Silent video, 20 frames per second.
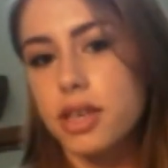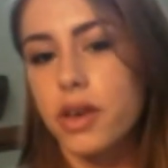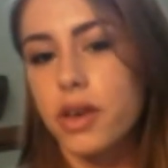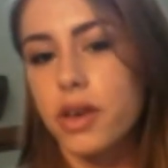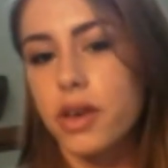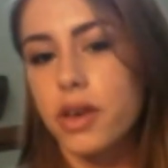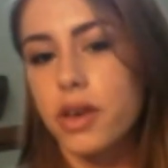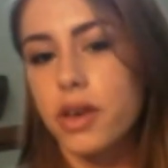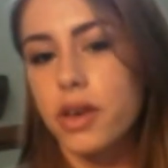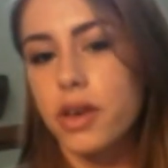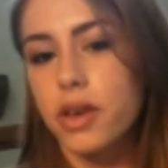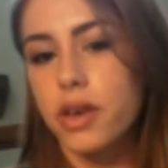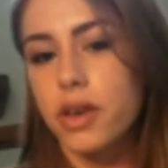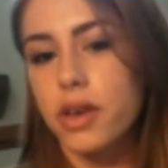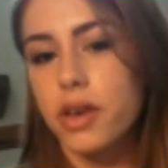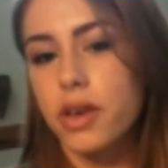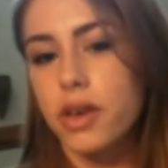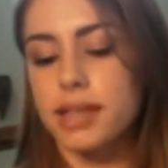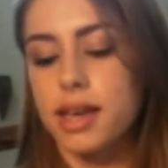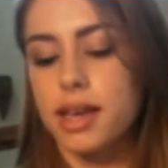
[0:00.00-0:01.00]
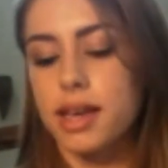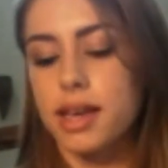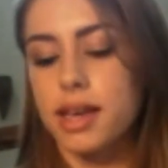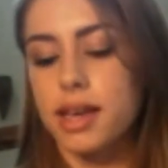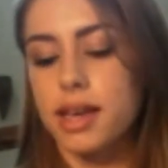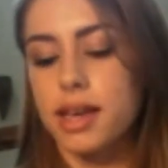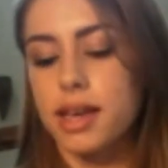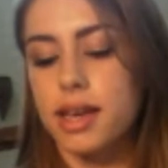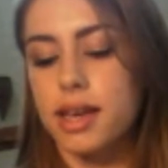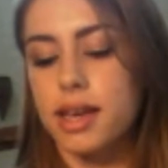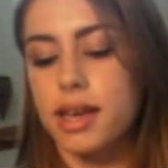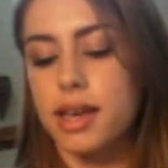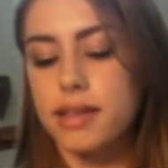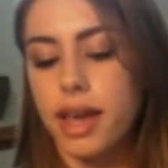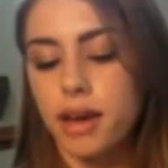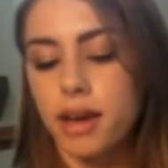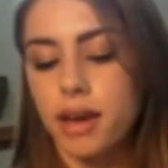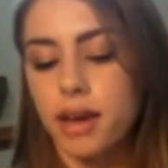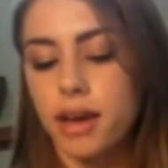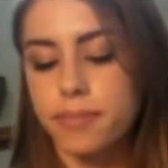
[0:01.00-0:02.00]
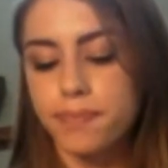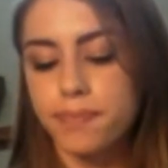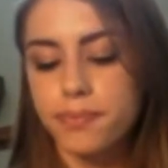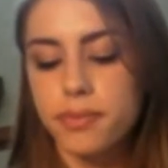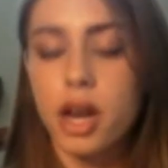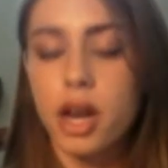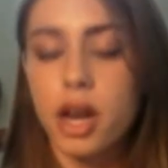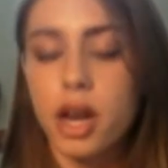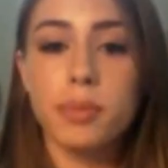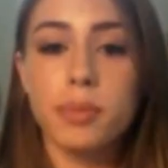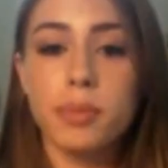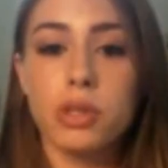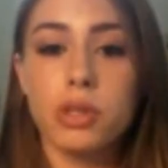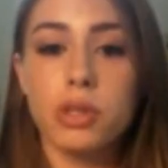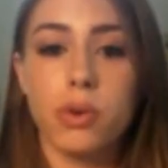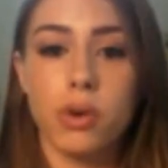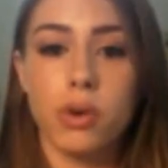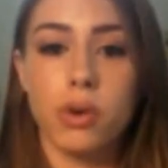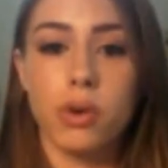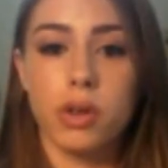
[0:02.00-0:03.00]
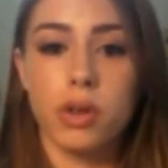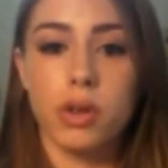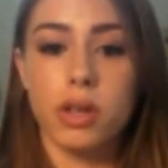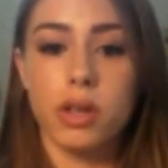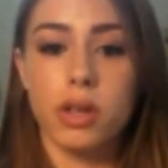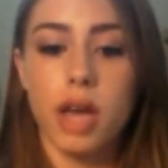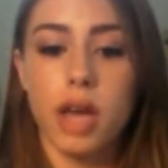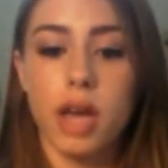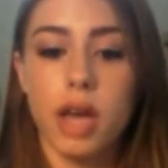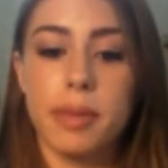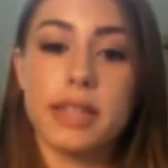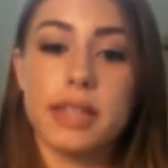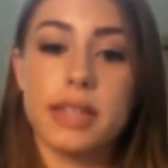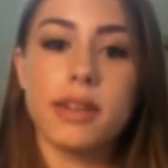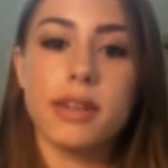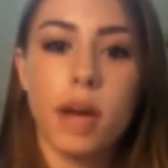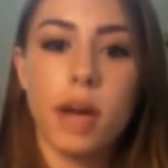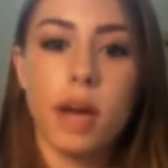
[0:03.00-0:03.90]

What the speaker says: You can't see it as like an obstacle.